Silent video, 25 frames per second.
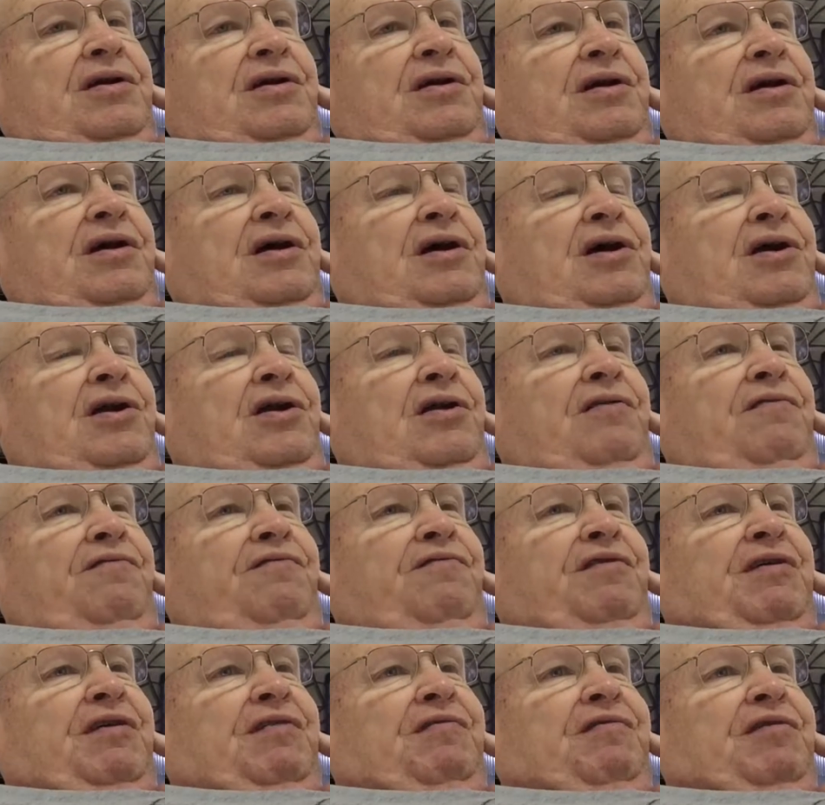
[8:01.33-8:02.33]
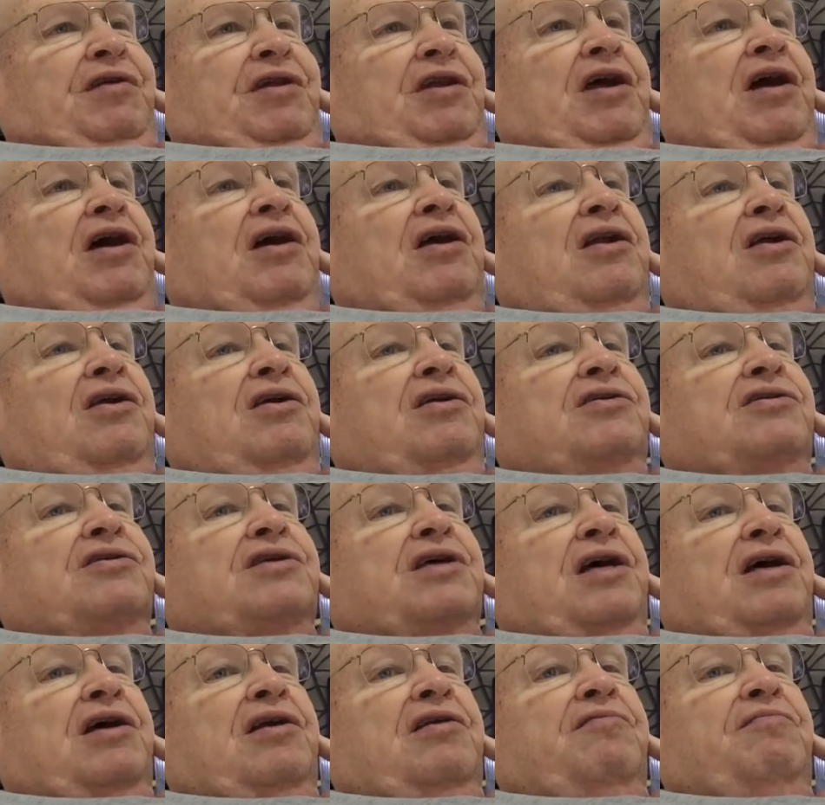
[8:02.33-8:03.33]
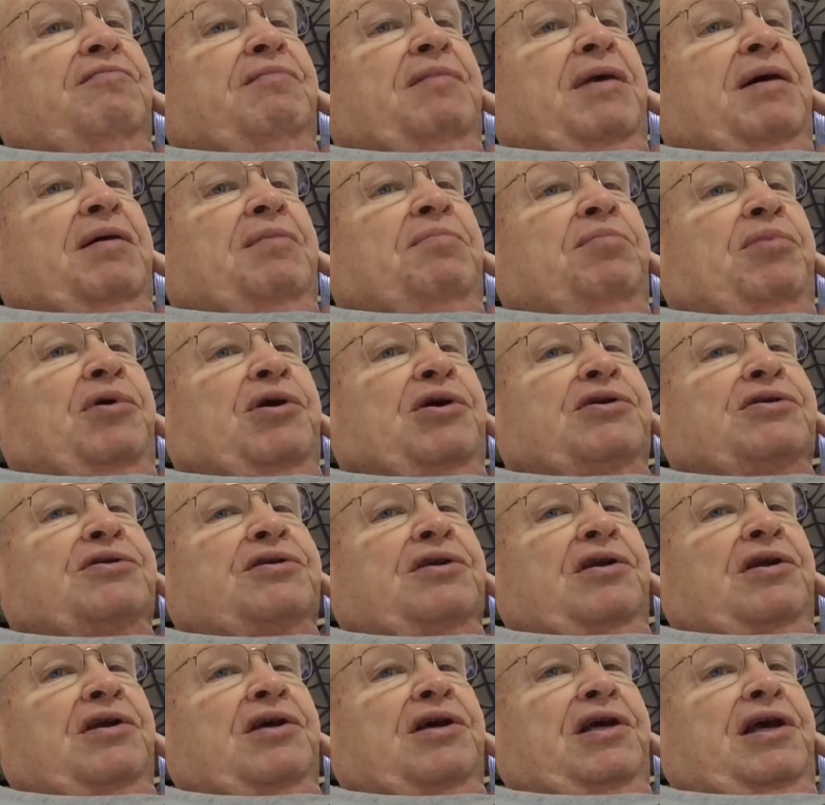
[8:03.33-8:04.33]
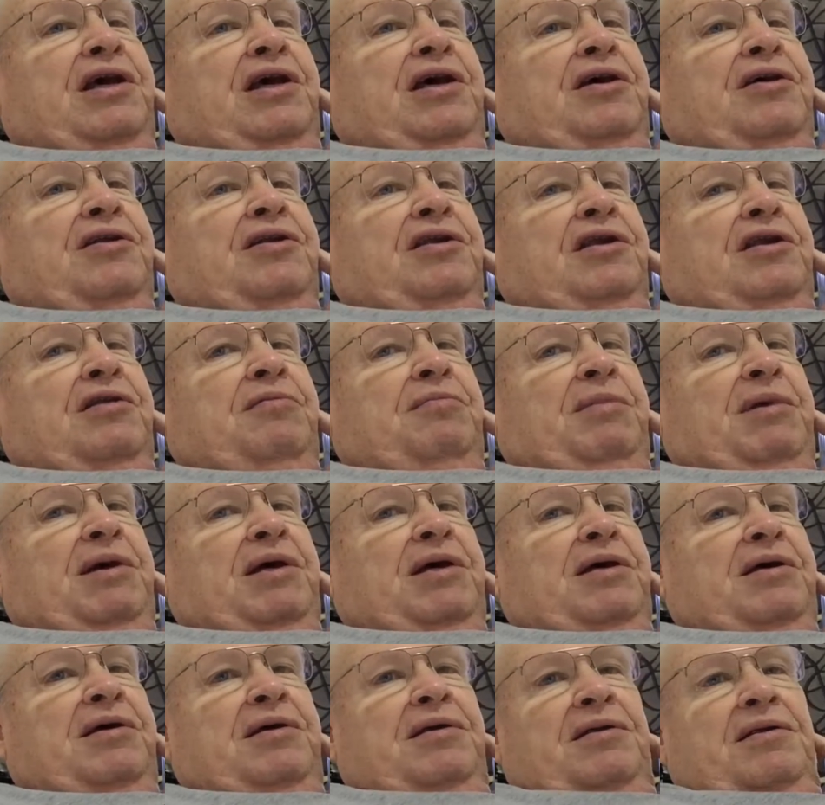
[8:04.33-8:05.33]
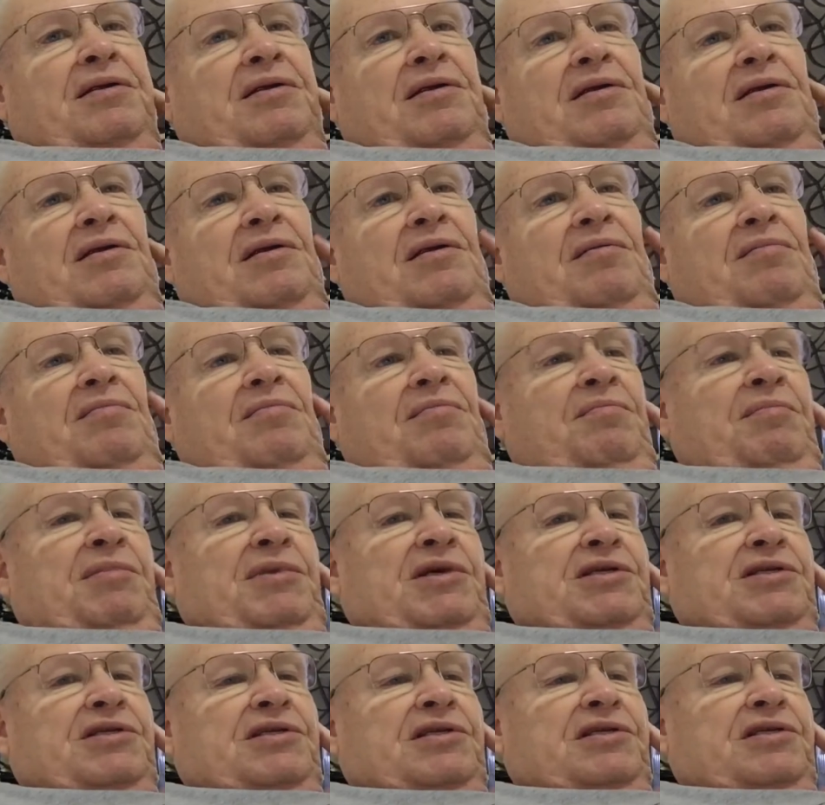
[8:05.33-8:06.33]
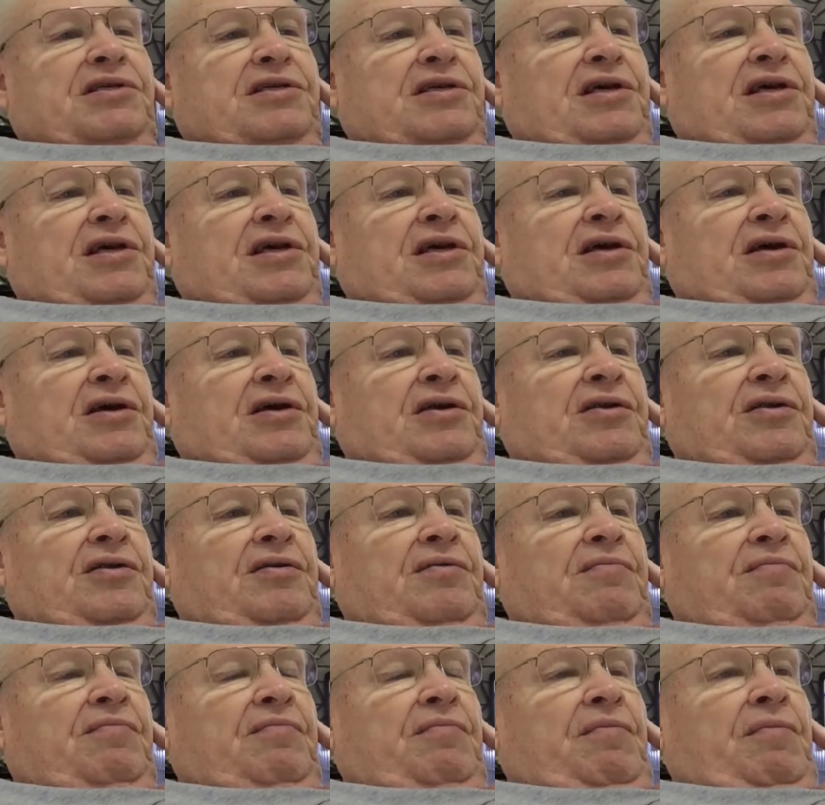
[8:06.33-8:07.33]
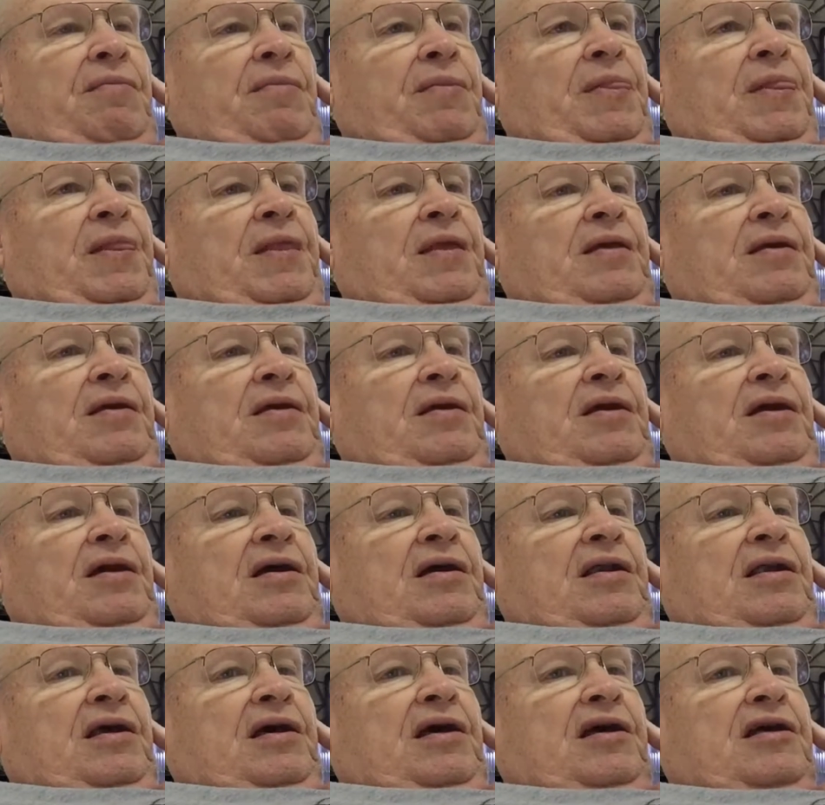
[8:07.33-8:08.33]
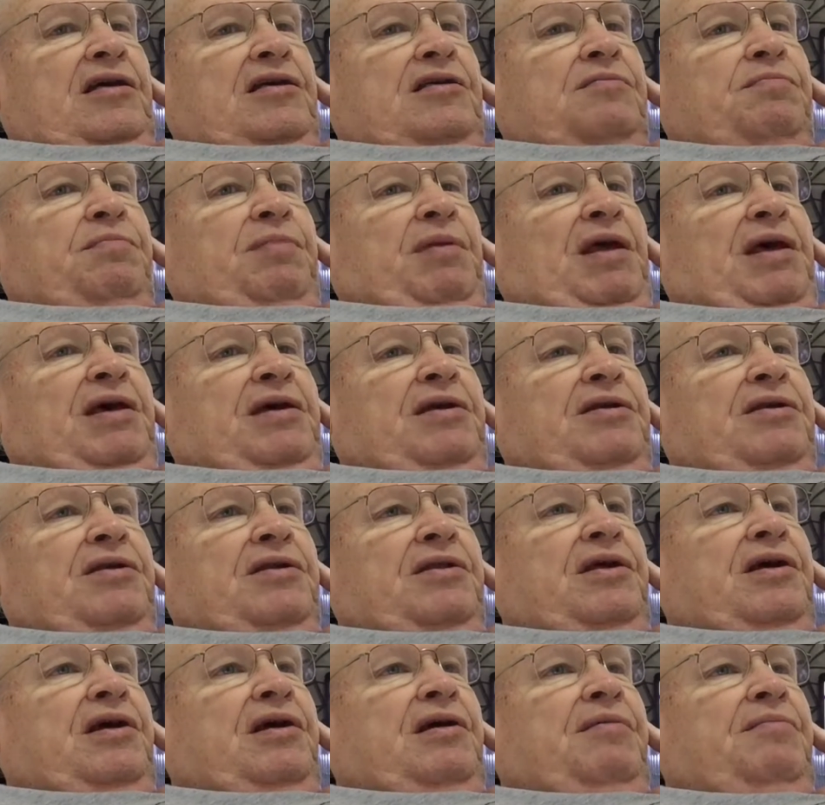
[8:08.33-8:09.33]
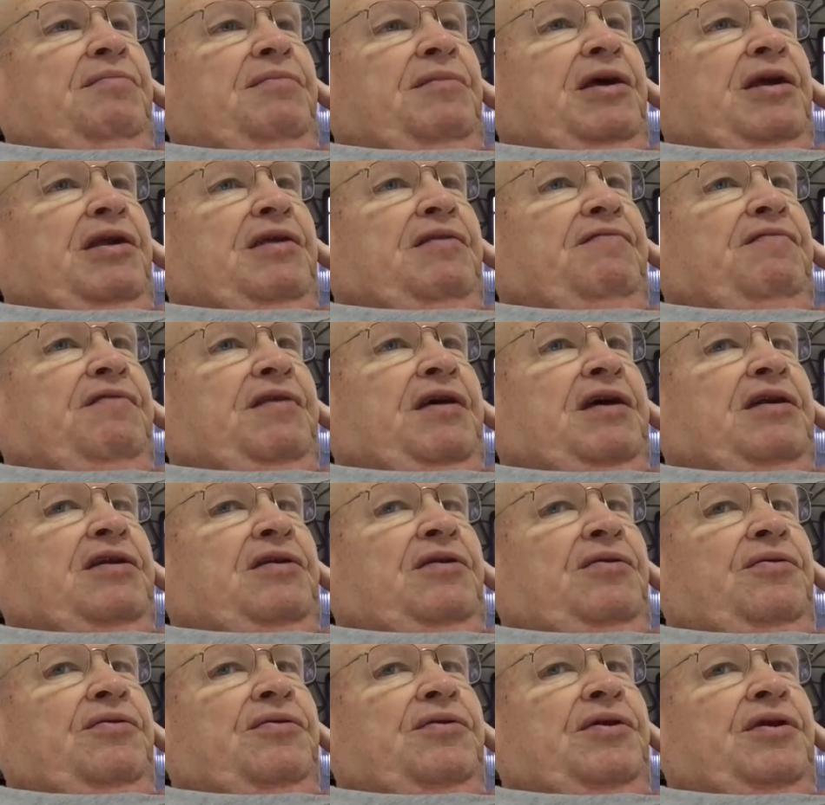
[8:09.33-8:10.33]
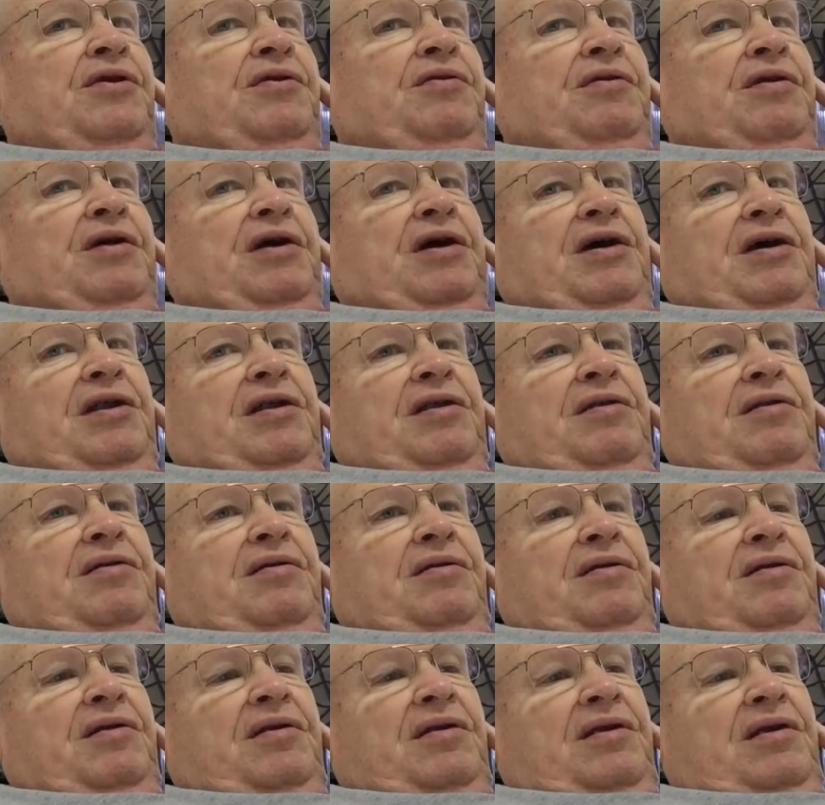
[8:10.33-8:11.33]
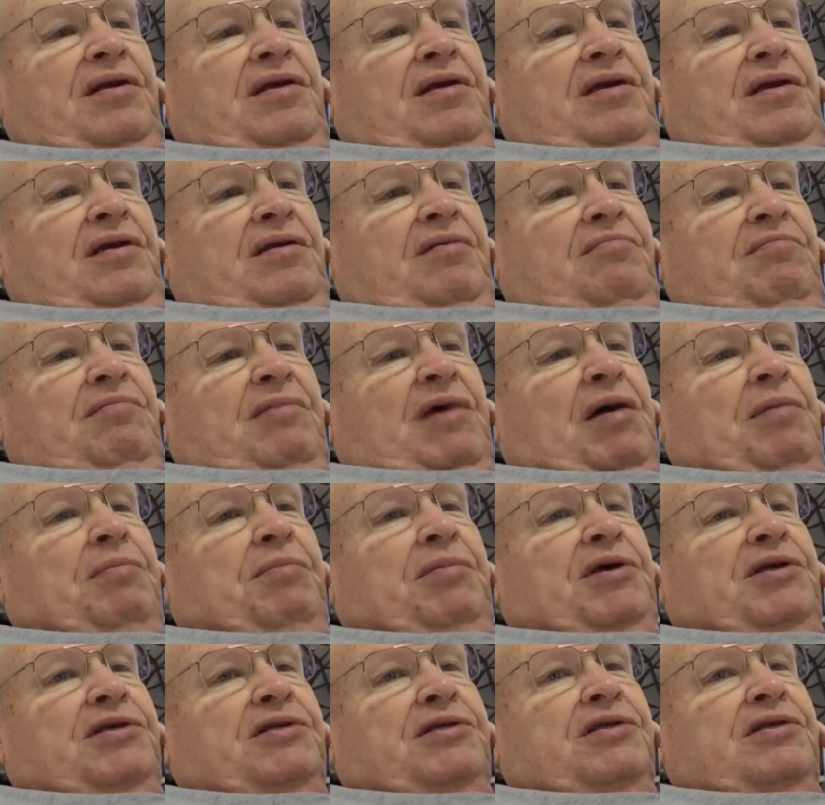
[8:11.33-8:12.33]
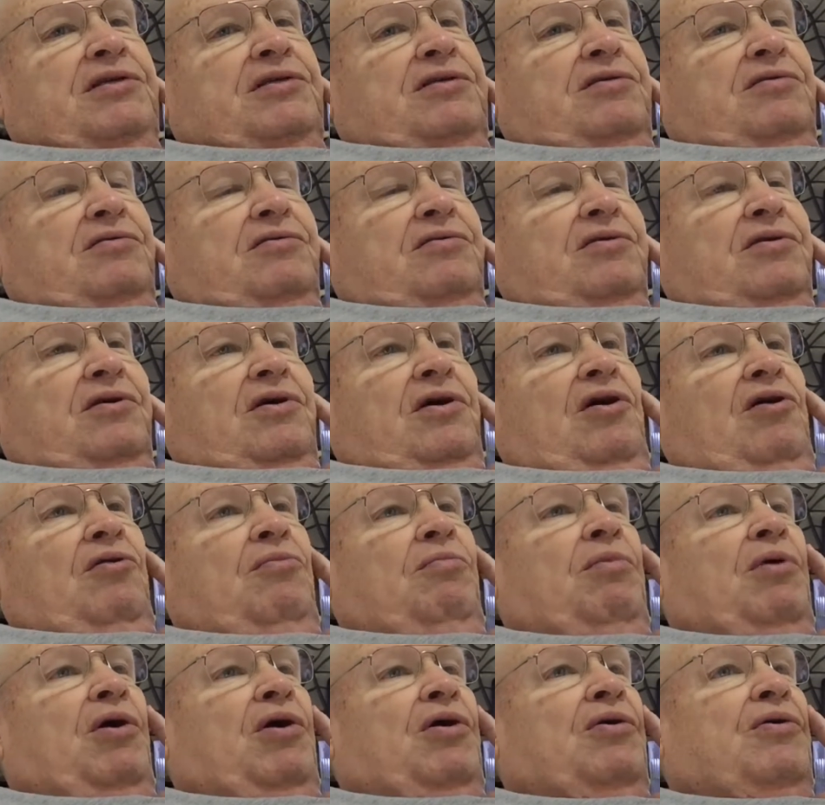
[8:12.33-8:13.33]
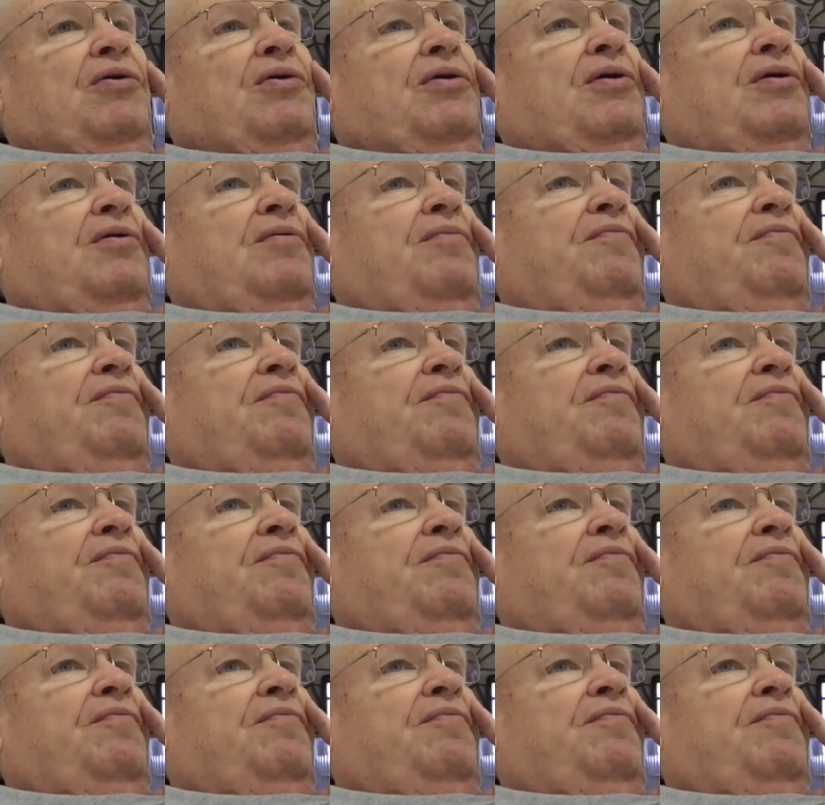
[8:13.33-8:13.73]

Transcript: $150 out of my personal account into my business account. And I explained to them that if they don't do that, my business will go broke.